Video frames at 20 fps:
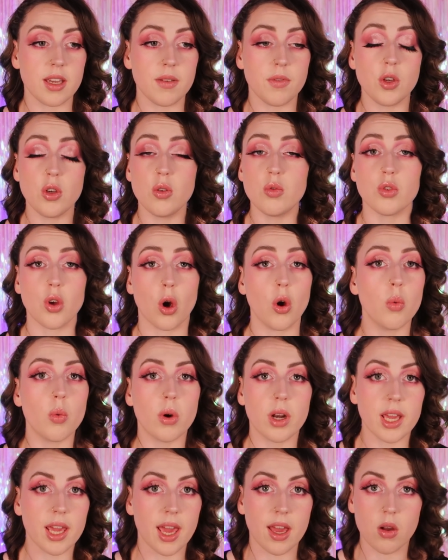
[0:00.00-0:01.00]
if you don't
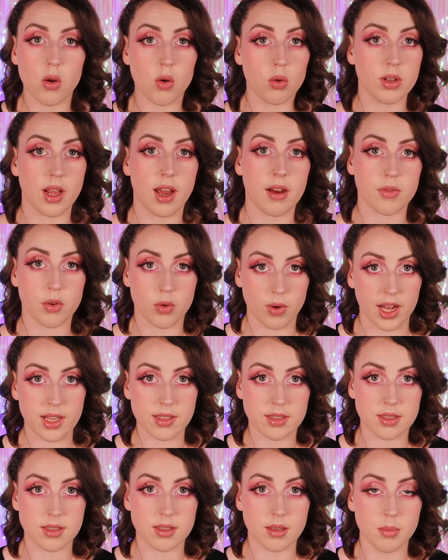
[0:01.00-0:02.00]
want to get called out for
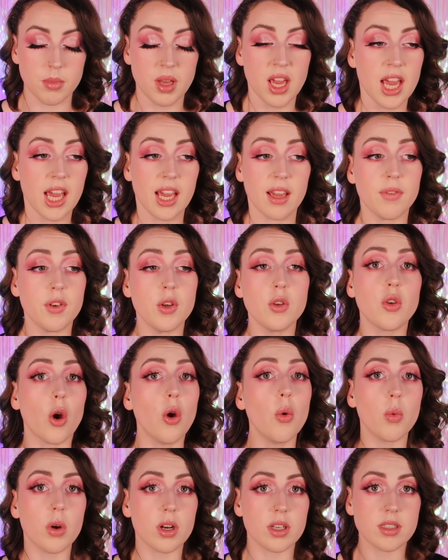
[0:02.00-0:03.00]
racism, if you
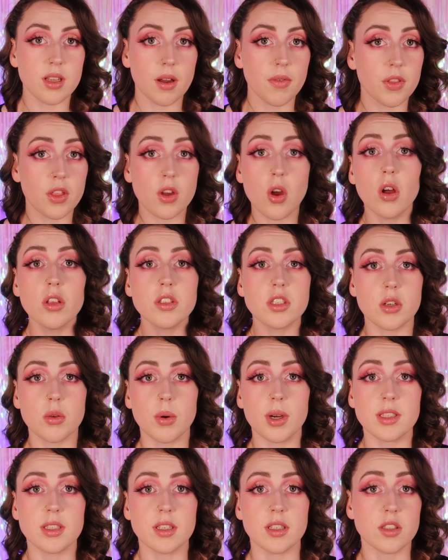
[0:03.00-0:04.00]
don't want to suffer the
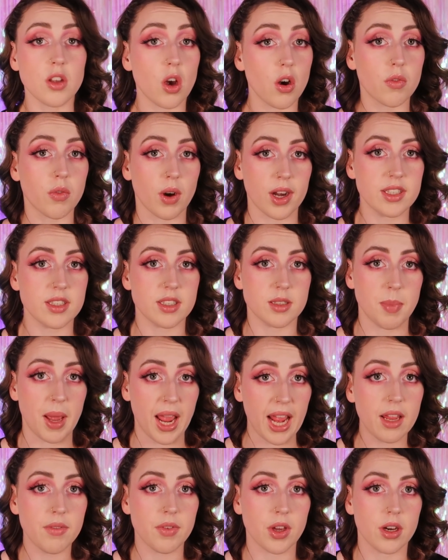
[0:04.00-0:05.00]
consequences of racist
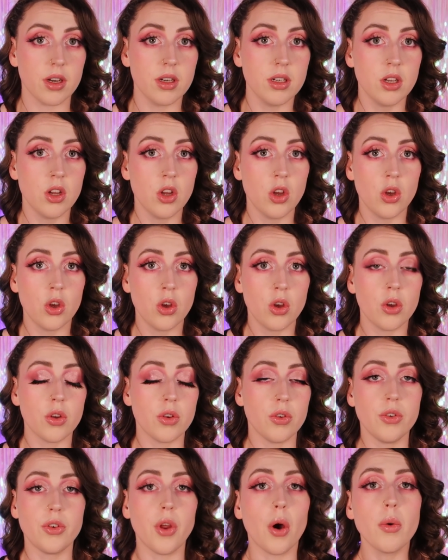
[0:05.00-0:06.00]
behavior,
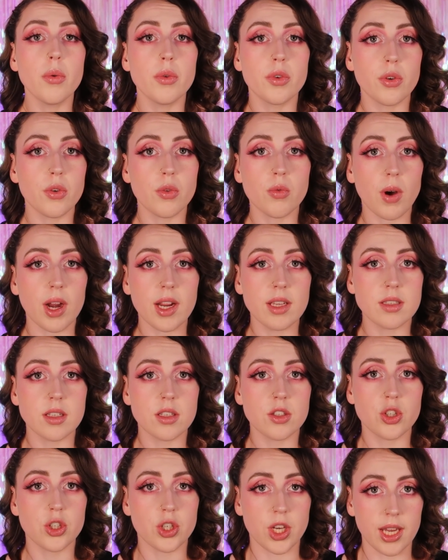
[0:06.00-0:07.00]
don't do
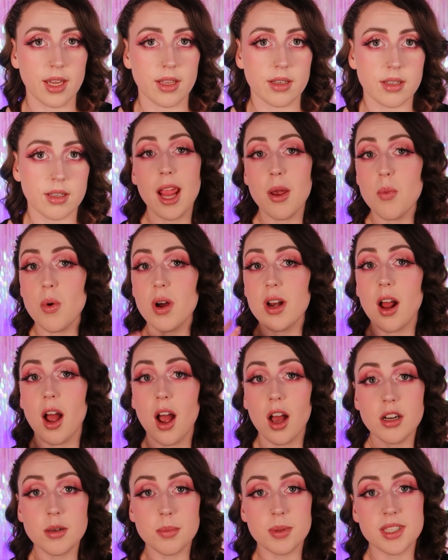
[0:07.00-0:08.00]
racist shit. A
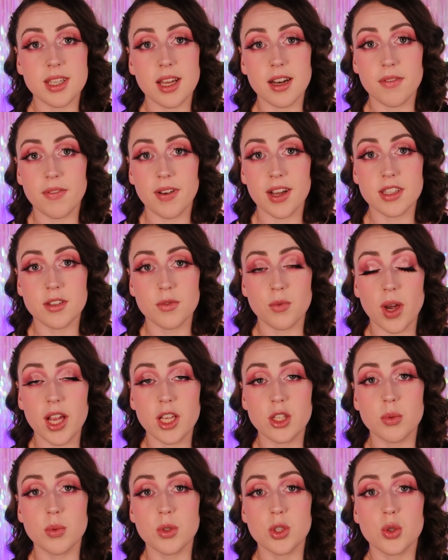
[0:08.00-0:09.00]
100% effective
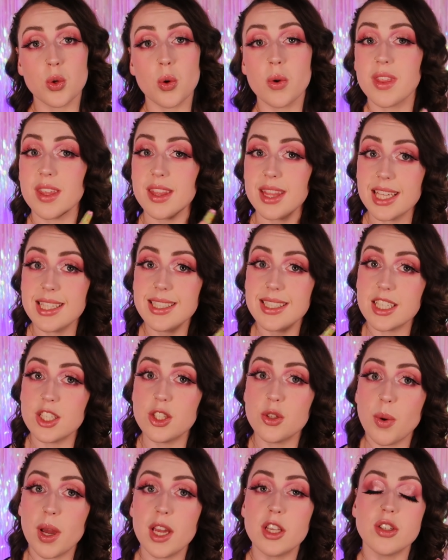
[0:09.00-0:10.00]
way to ensure that this
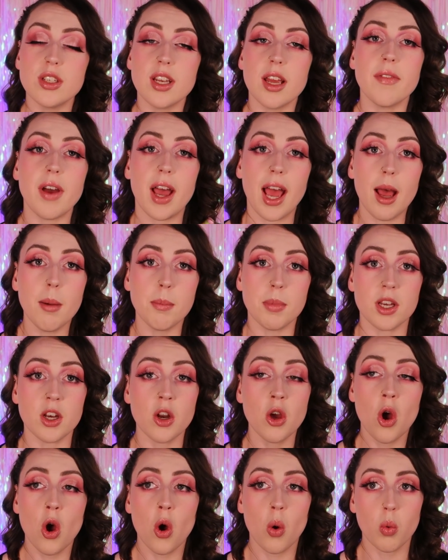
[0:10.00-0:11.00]
situation never
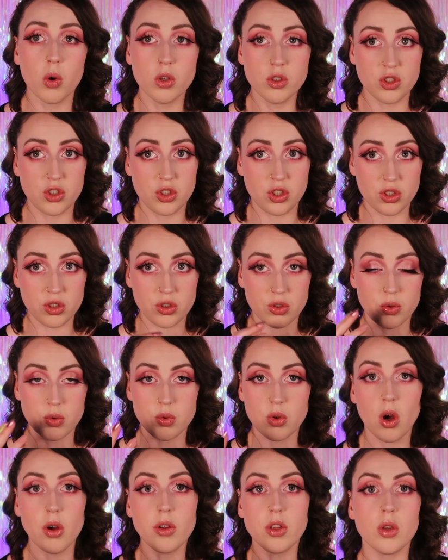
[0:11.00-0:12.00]
happened was just to
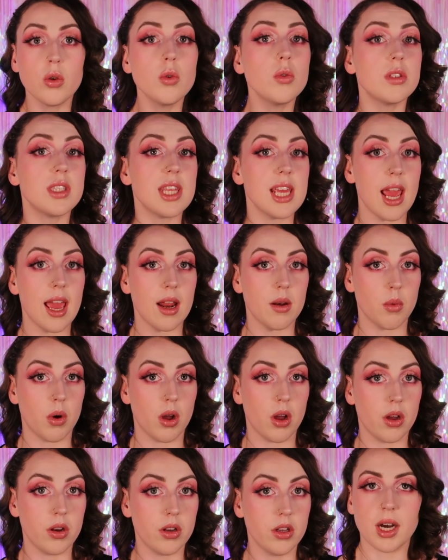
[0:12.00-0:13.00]
not use the N
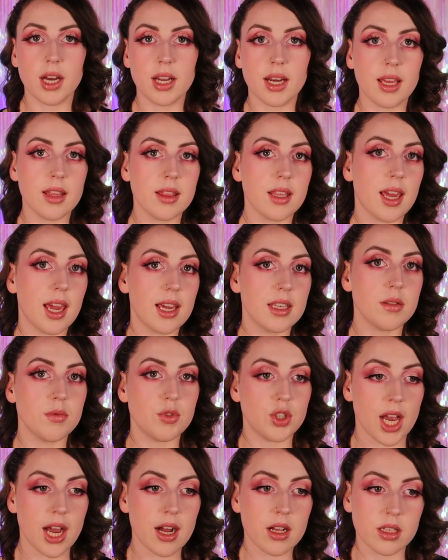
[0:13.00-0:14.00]
word. But in the case
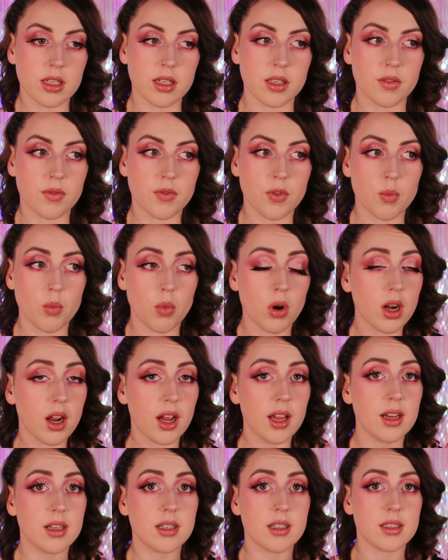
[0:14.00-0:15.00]
of Jacqueline, from what
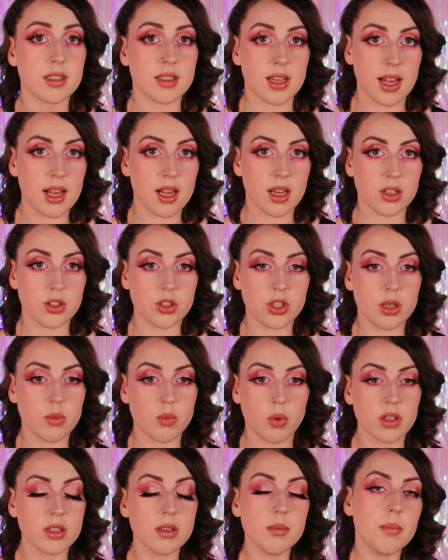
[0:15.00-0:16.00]
I understand, she
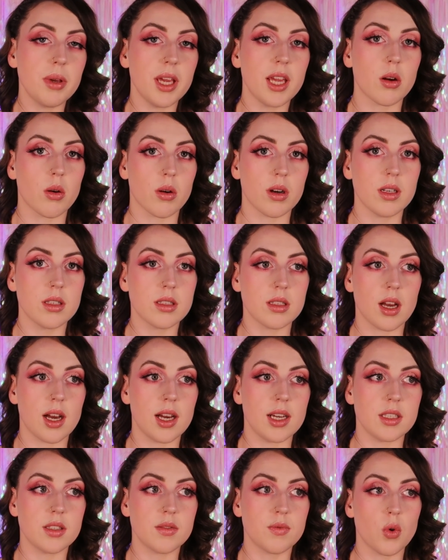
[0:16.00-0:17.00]
wasn't being
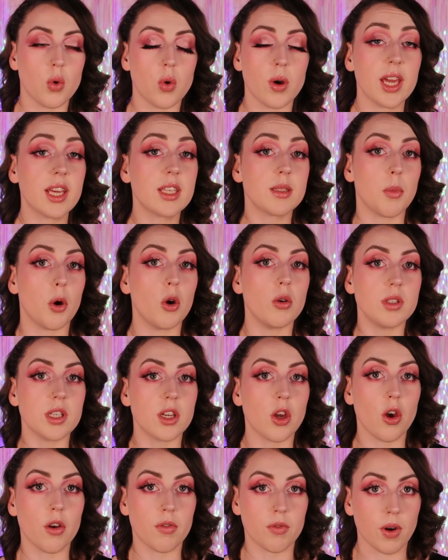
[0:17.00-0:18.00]
criticized for
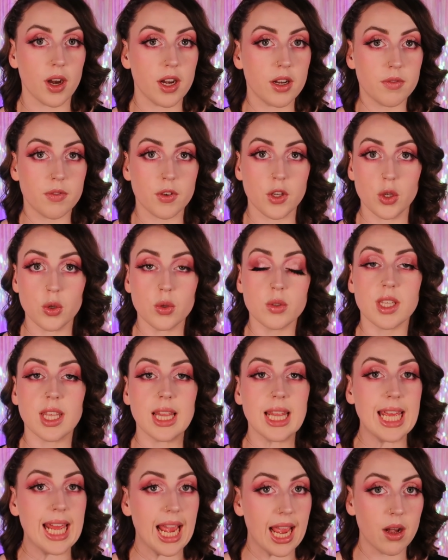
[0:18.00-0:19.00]
exposing her friend for
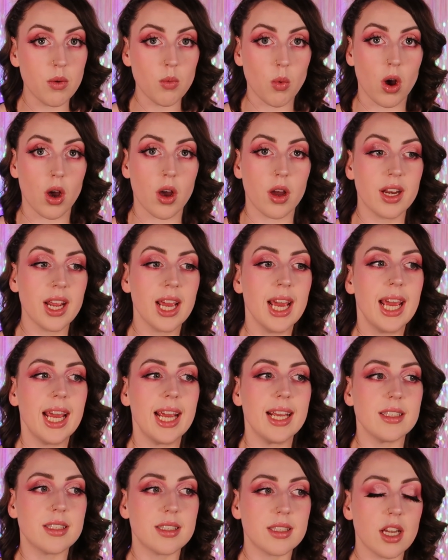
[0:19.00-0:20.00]
using the N word.
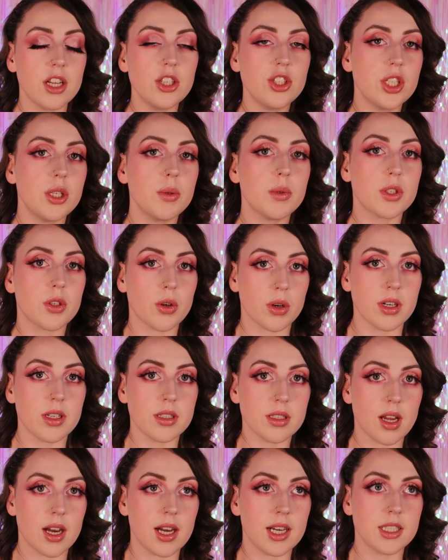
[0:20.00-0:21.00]
Instead, she was
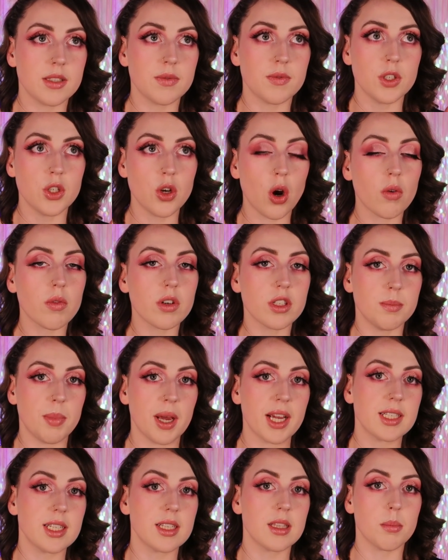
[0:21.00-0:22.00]
criticized for not
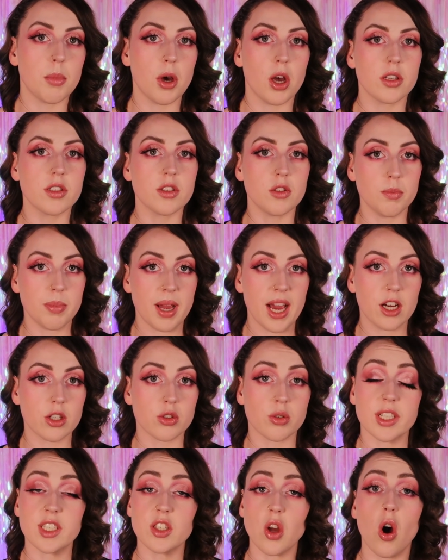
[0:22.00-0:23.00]
respecting the personal
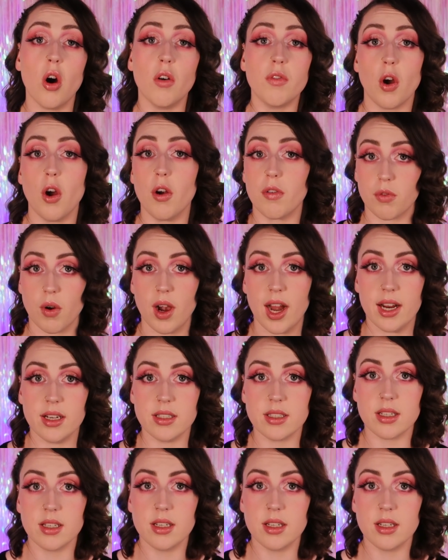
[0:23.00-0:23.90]
boundaries of her friend,